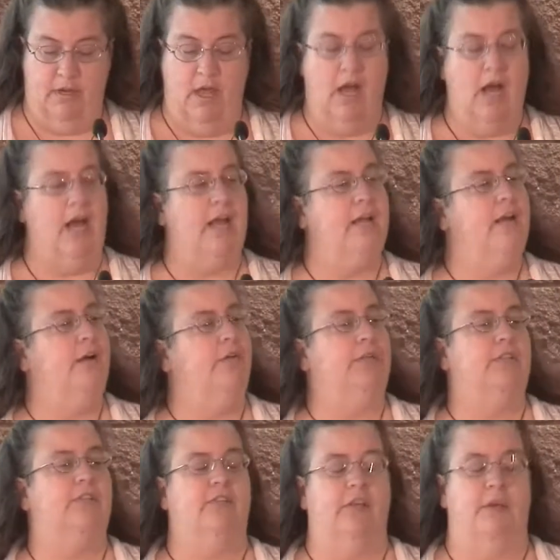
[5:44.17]
I know
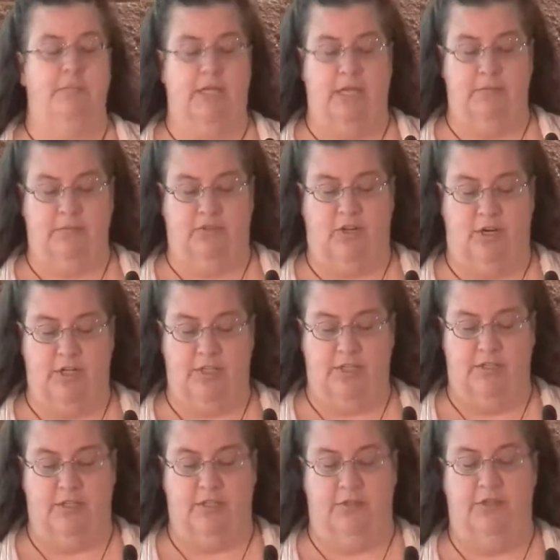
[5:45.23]
it's sometimes hard
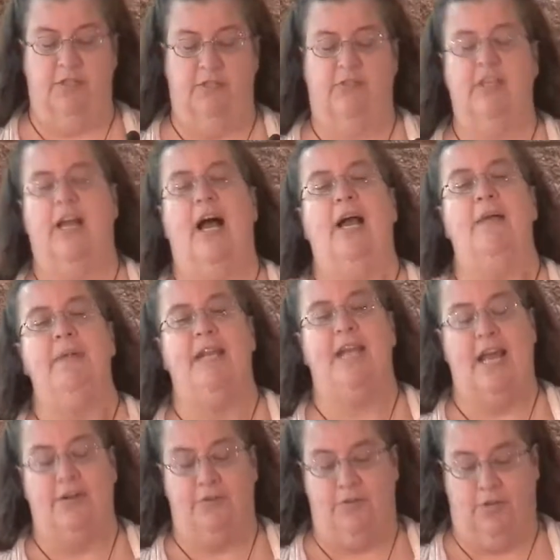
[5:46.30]
to do. You see, I'm a
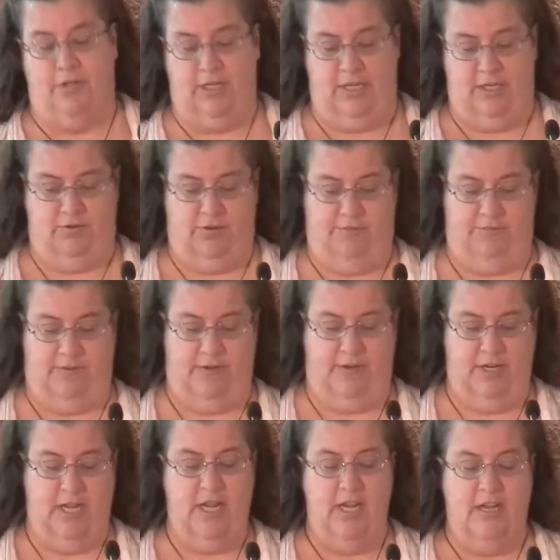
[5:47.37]
natural introvert.
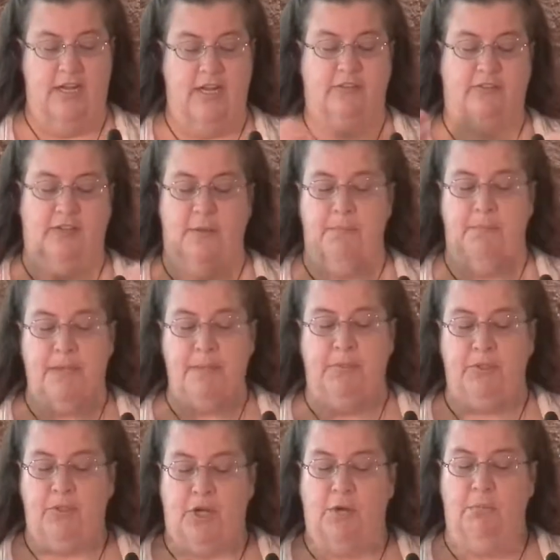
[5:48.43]
Now, some
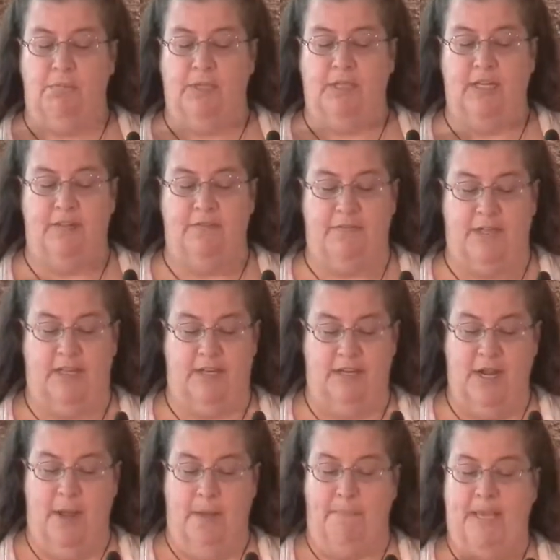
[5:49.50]
people don't believe it
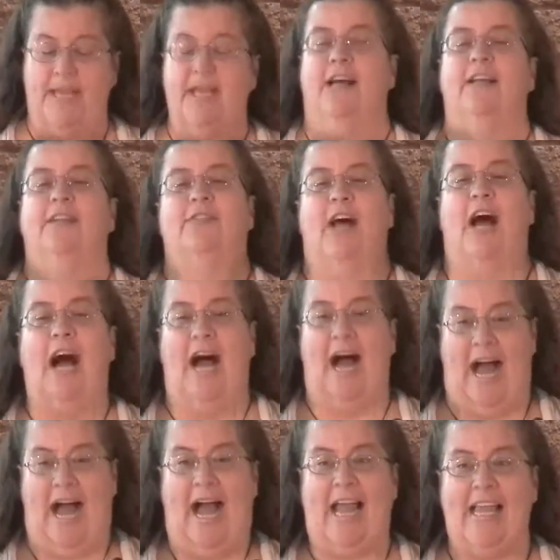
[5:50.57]
because
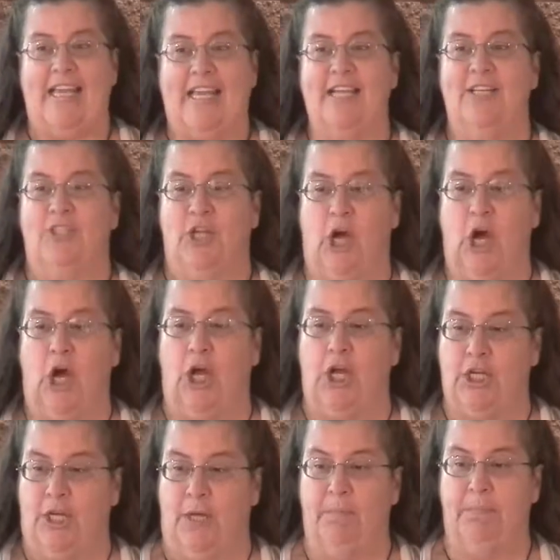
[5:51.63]
I can
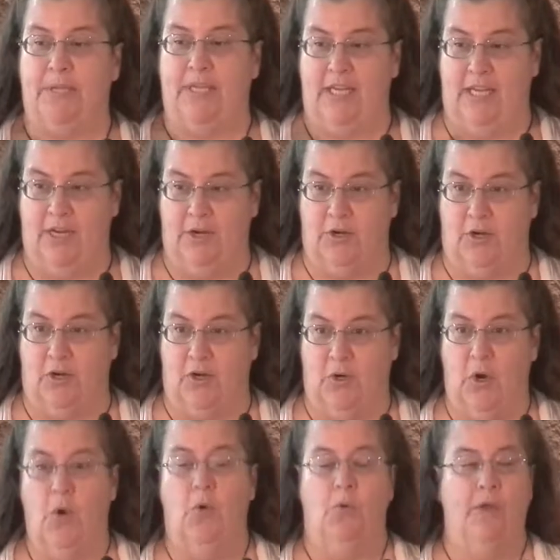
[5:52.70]
talk up here
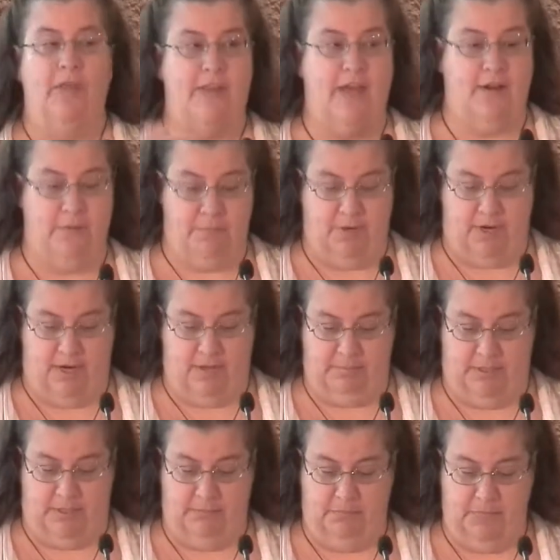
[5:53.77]
without a
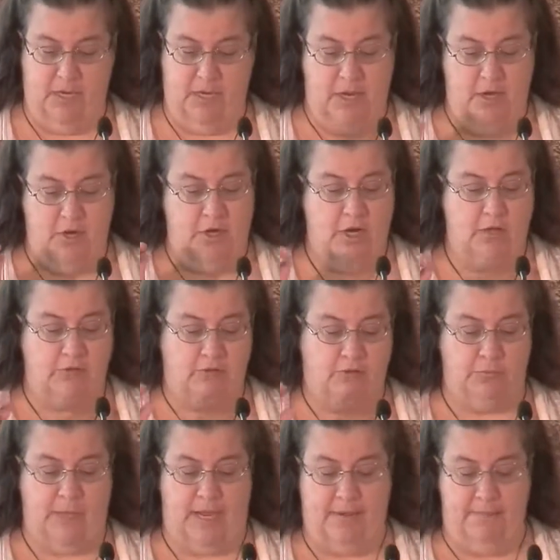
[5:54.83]
problem. No
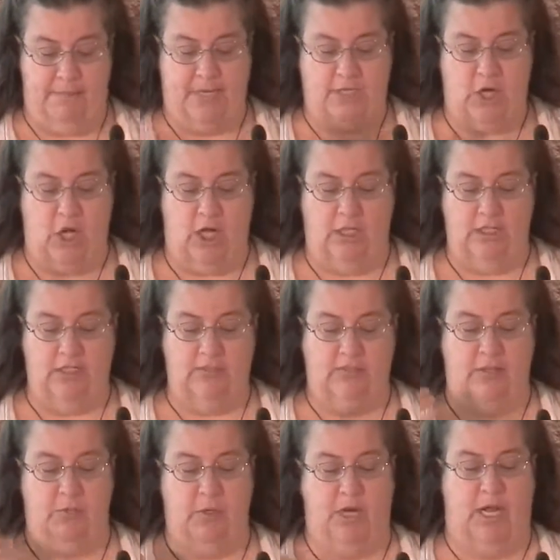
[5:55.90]
sweat. But calling
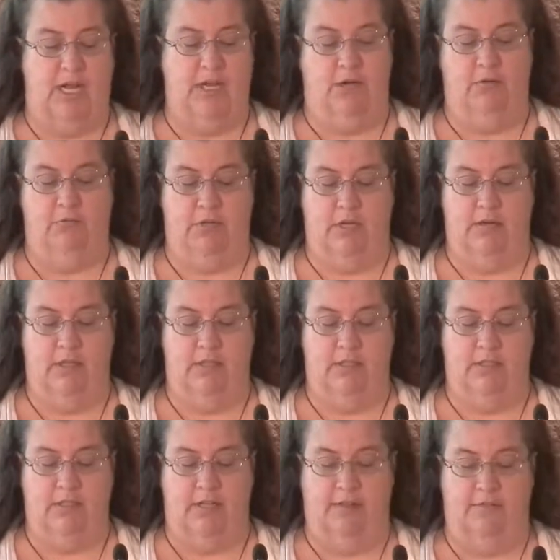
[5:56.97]
someone I don't know on
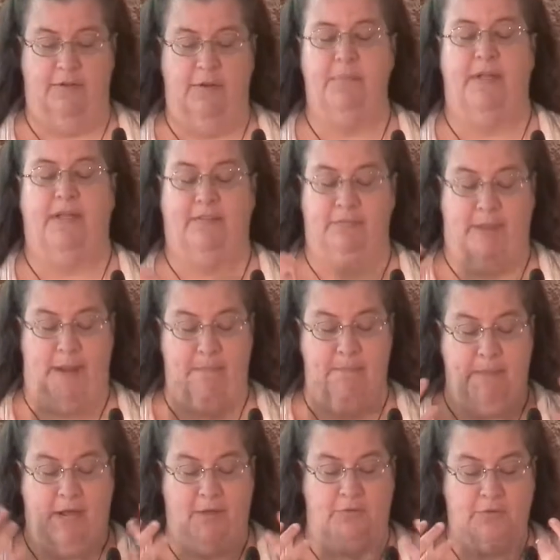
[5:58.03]
the telephone makes my
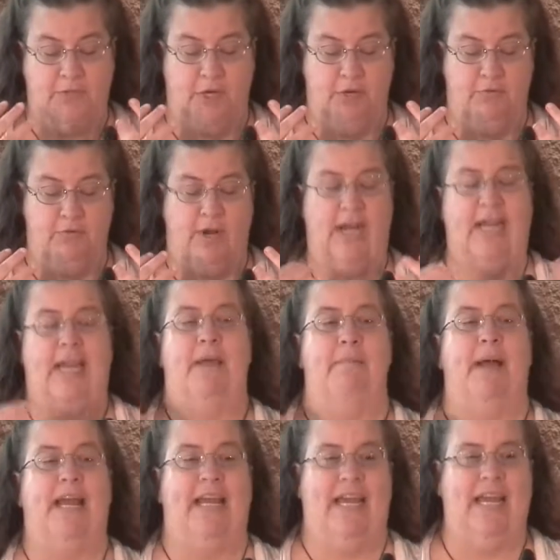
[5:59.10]
mouth go dry and
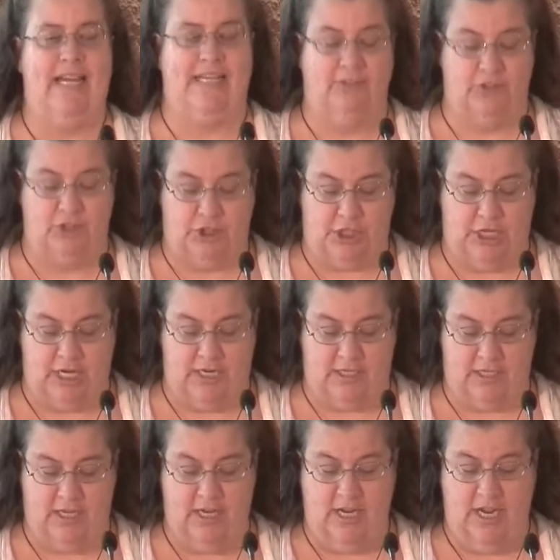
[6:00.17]
my hands shake.
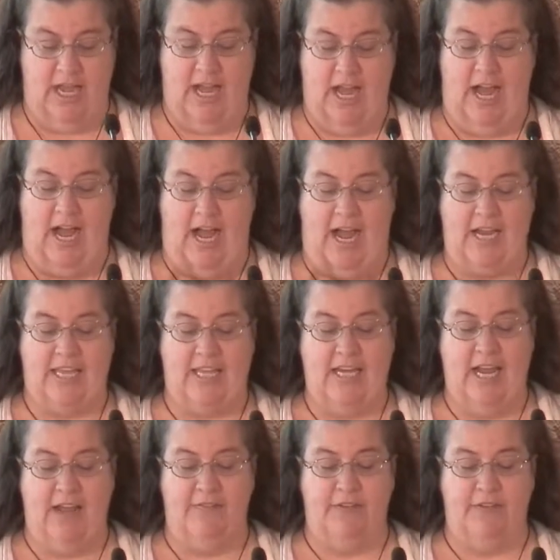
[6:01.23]
I can have a